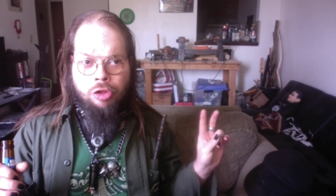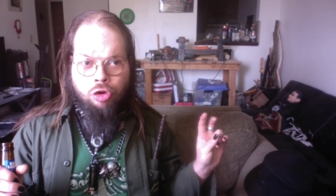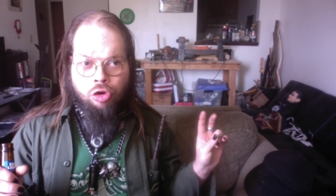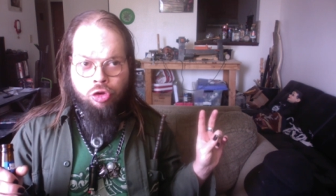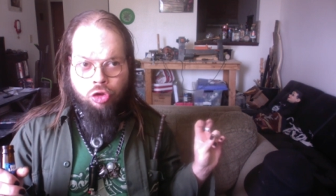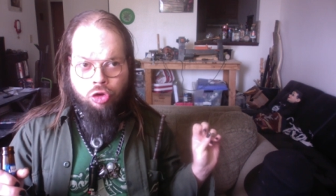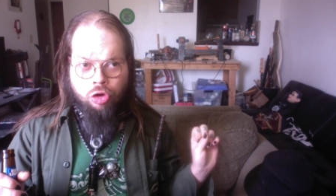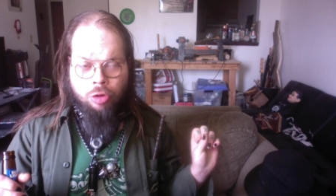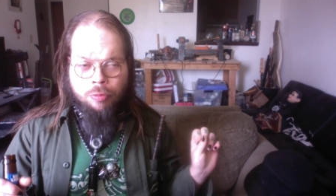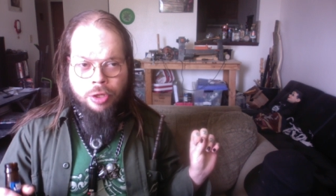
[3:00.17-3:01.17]
certain
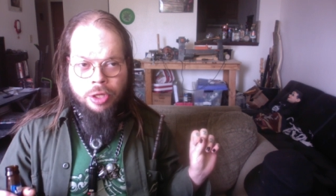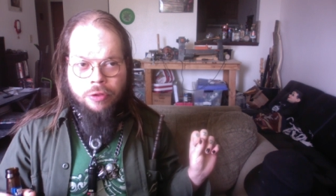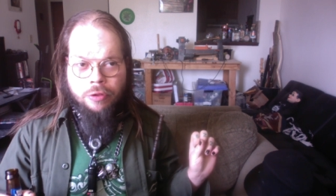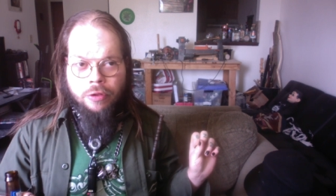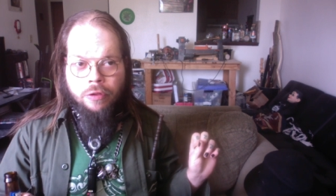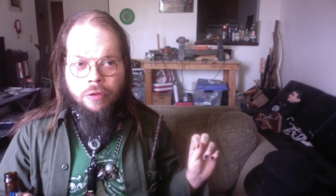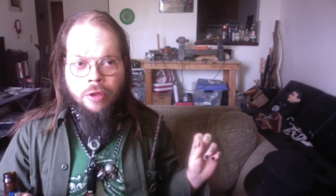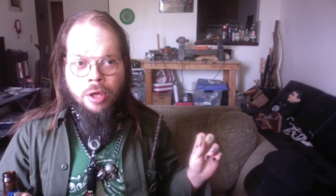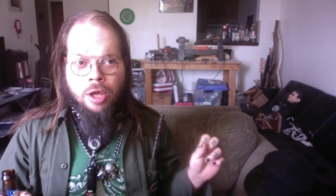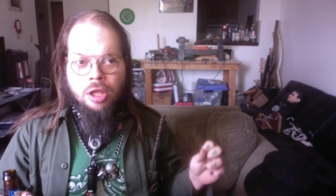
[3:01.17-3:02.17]
circumstances.
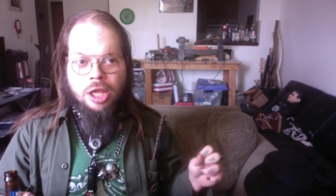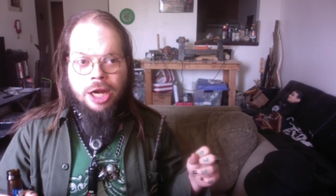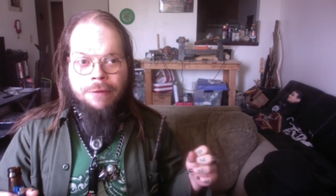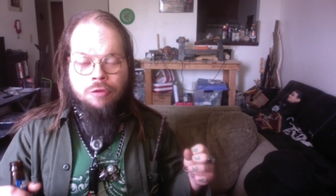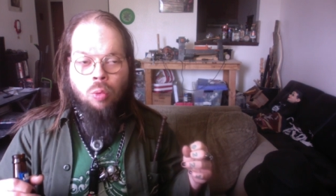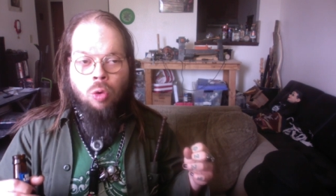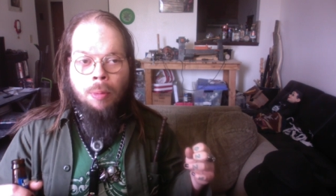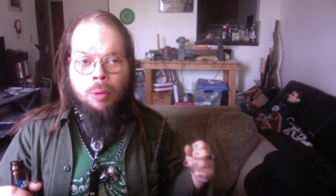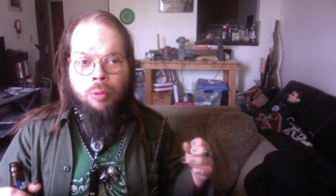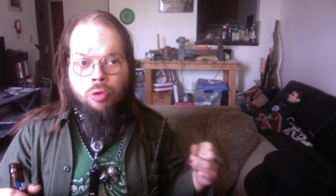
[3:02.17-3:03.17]
Like if the
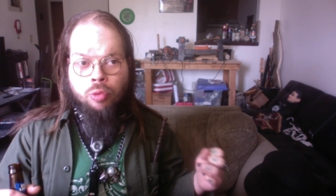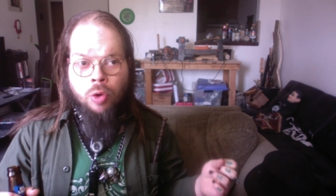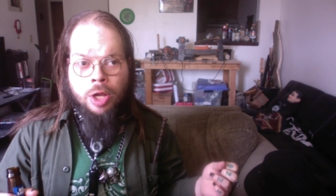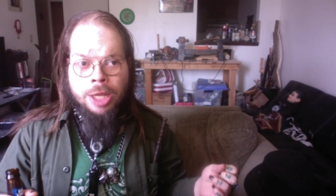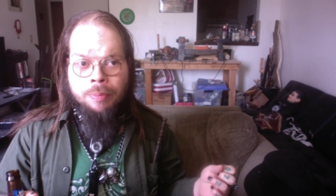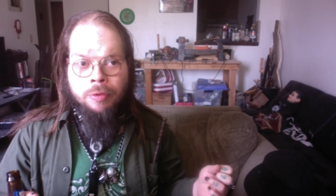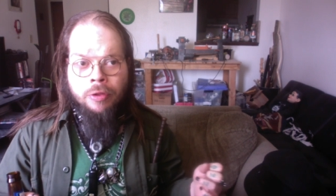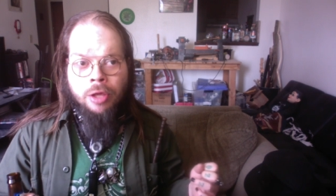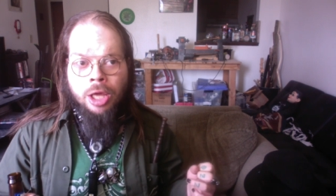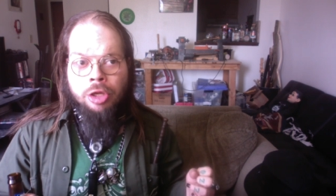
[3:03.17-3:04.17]
woman was
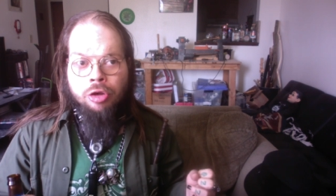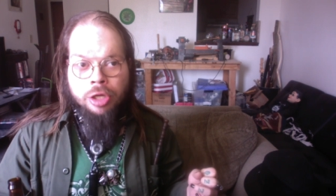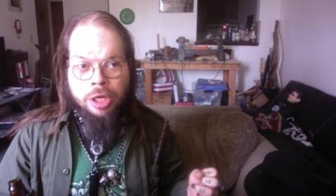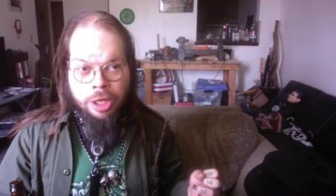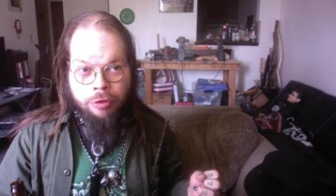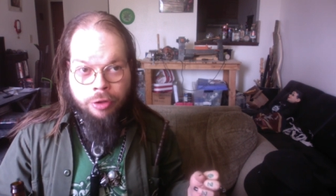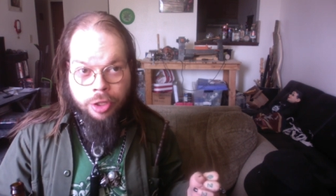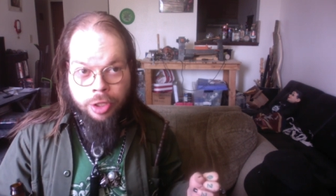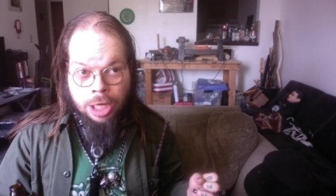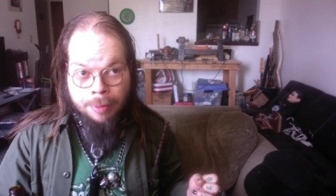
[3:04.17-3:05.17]
raped, your kid's
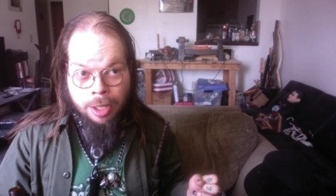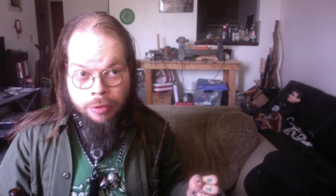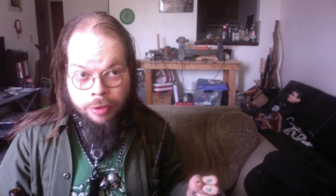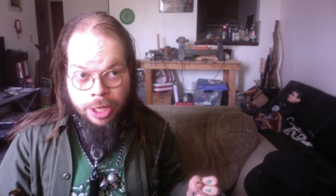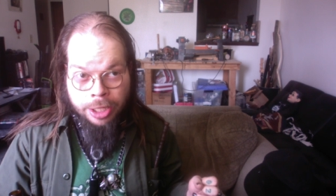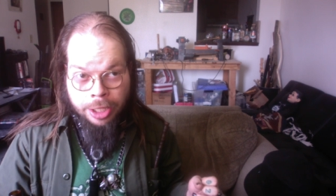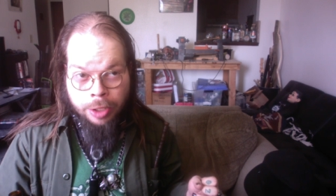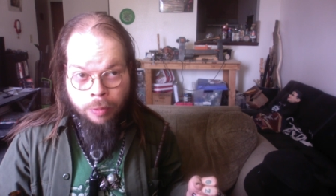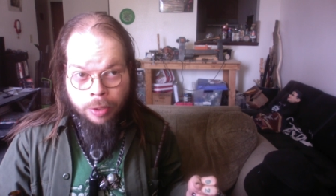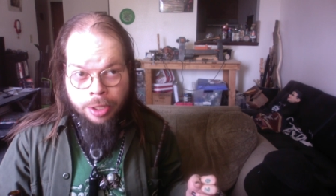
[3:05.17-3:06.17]
gonna come out dead
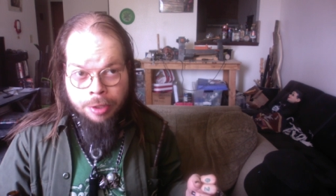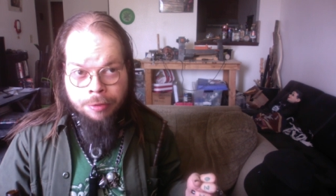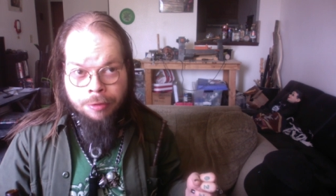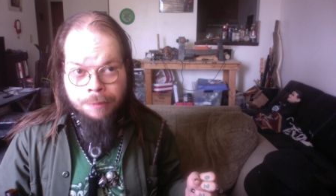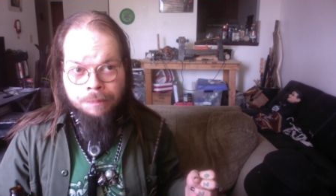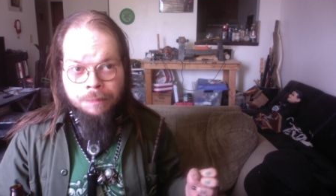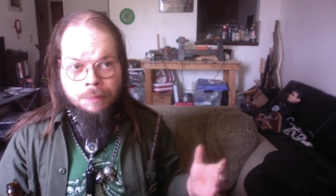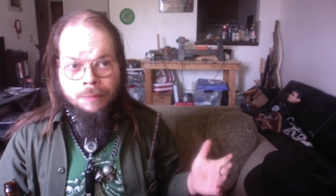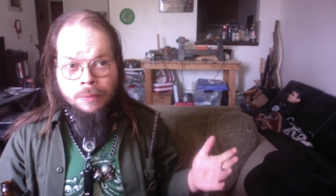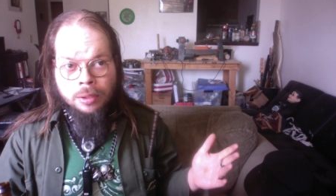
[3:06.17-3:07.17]
anyways.
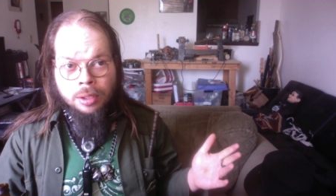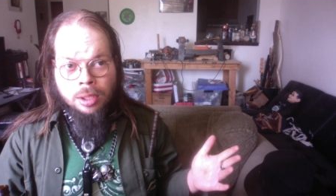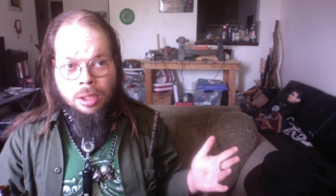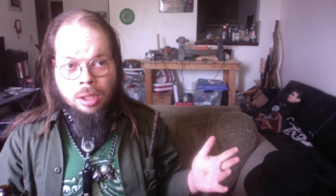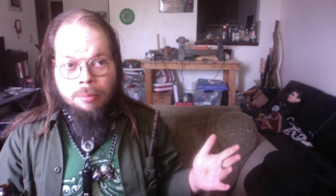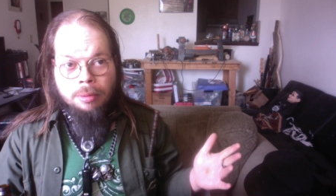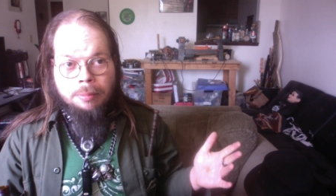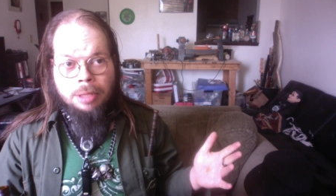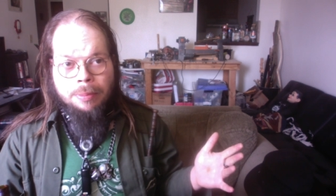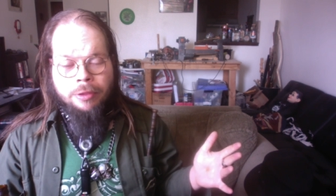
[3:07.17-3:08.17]

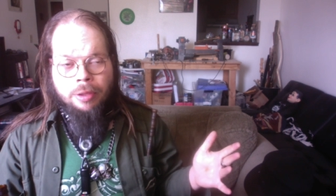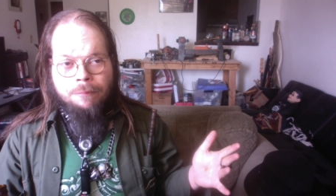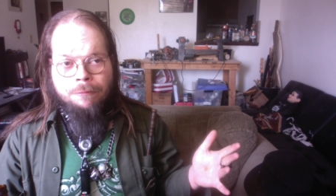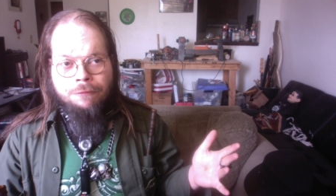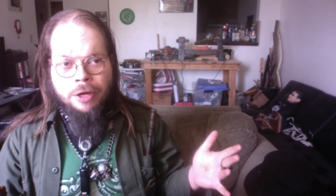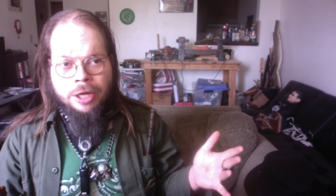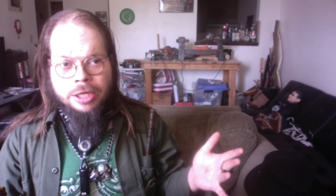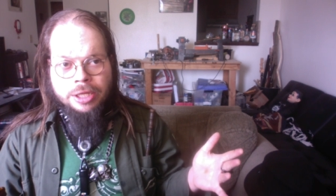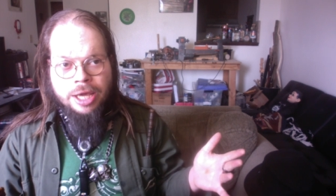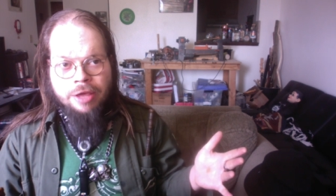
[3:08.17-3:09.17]
Maybe some
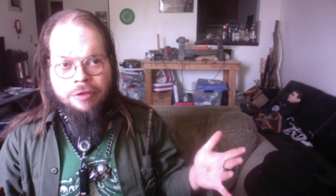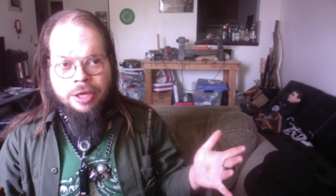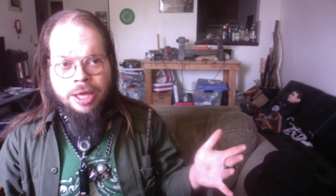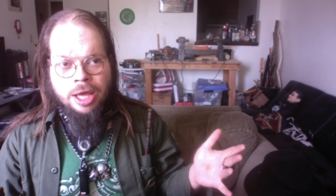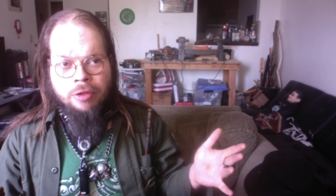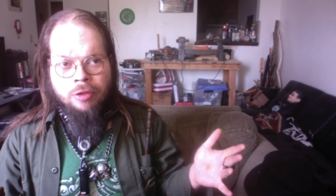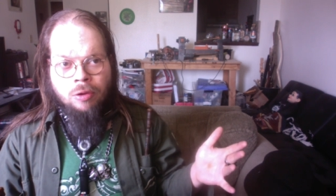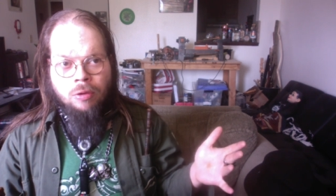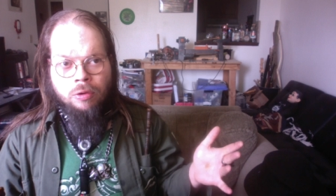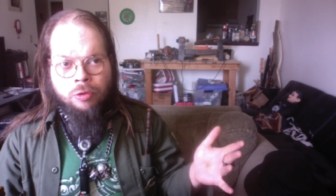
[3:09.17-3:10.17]
fucking nasty
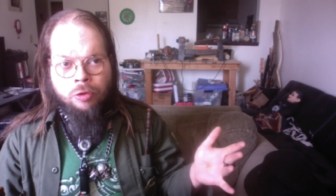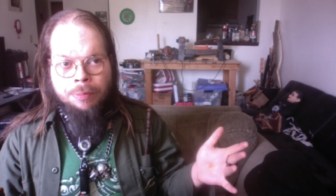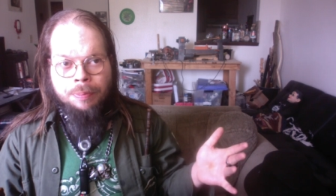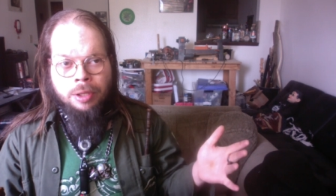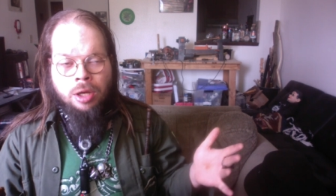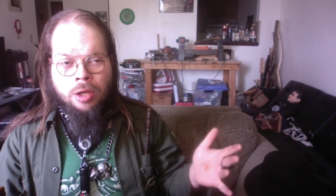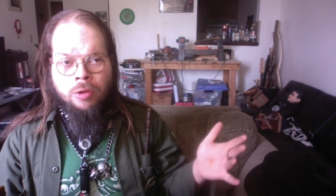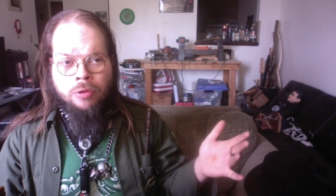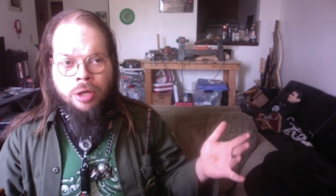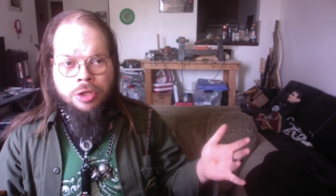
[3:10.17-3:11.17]
asshole, creepy
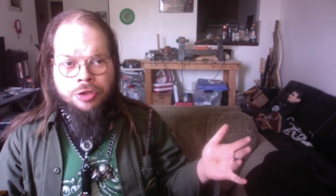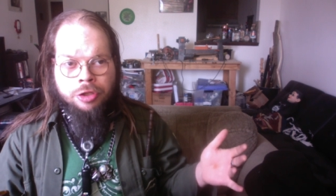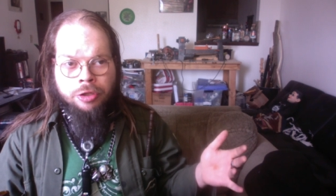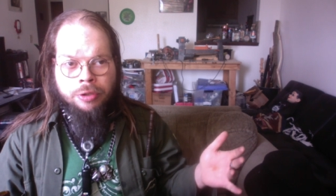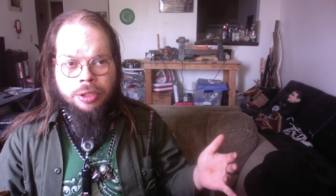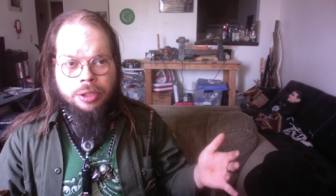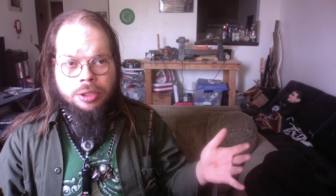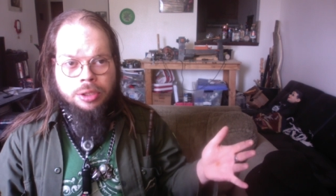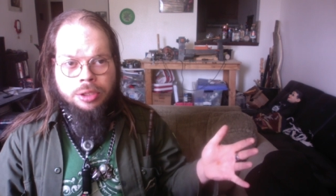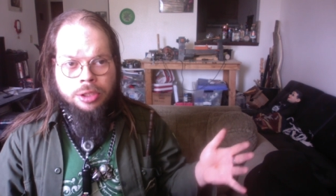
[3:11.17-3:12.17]
uncle touched her, and
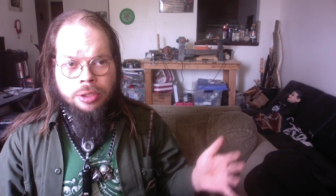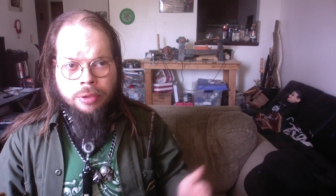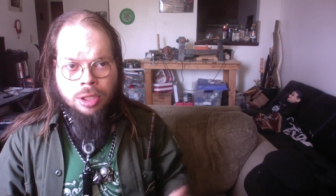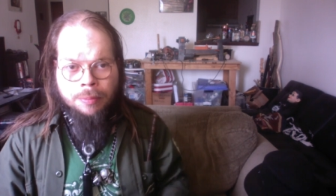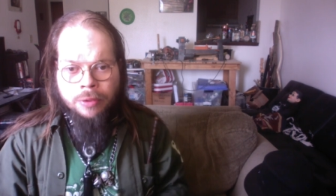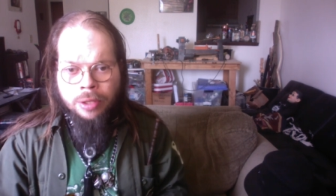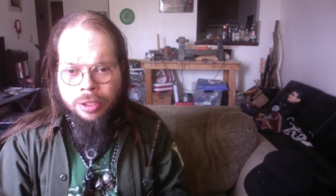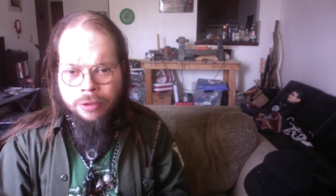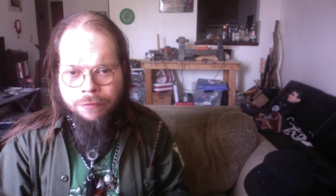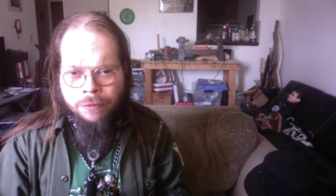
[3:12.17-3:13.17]
you know what I'm
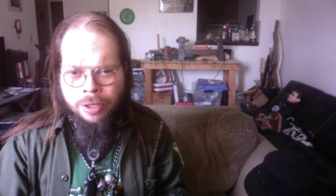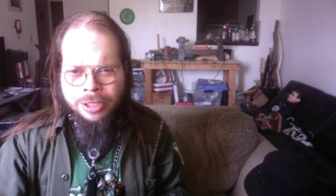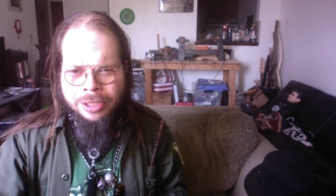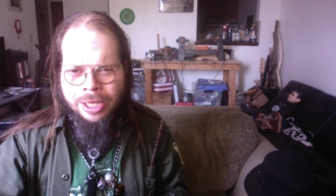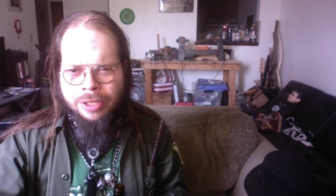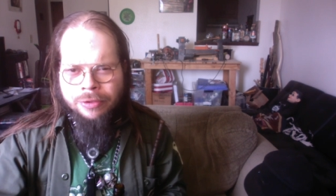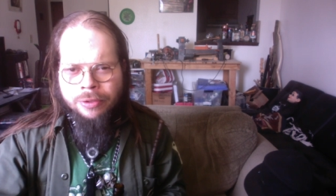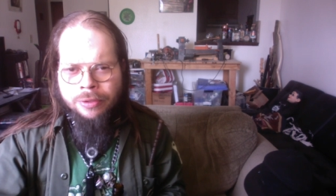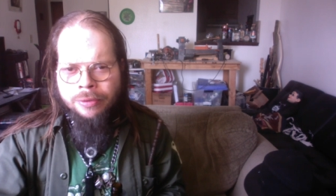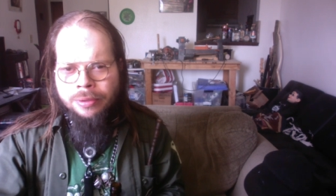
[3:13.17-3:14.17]
saying? Like, fuck that,
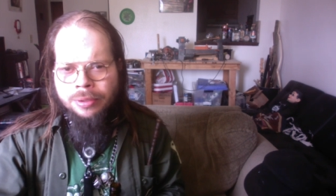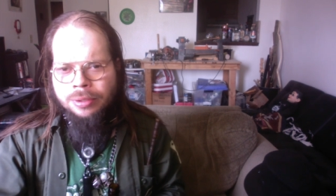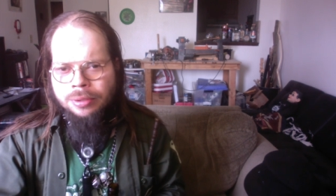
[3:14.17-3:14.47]
dude.